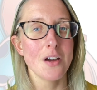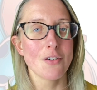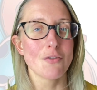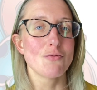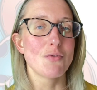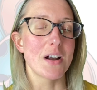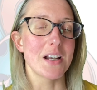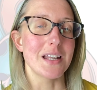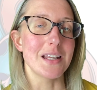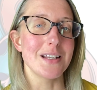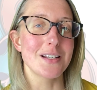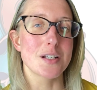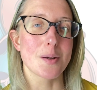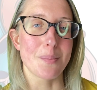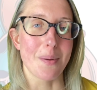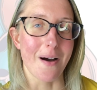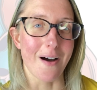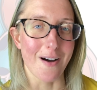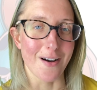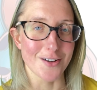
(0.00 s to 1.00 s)
ready to
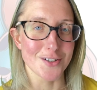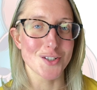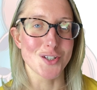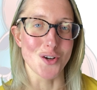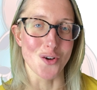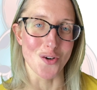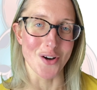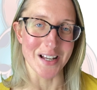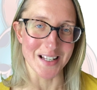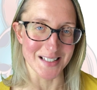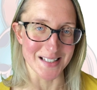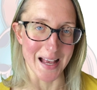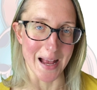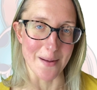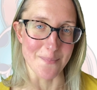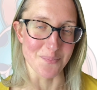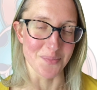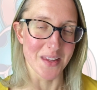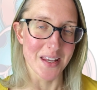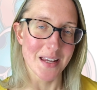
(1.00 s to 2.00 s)
pass your
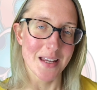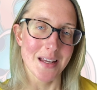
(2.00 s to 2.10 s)
exam.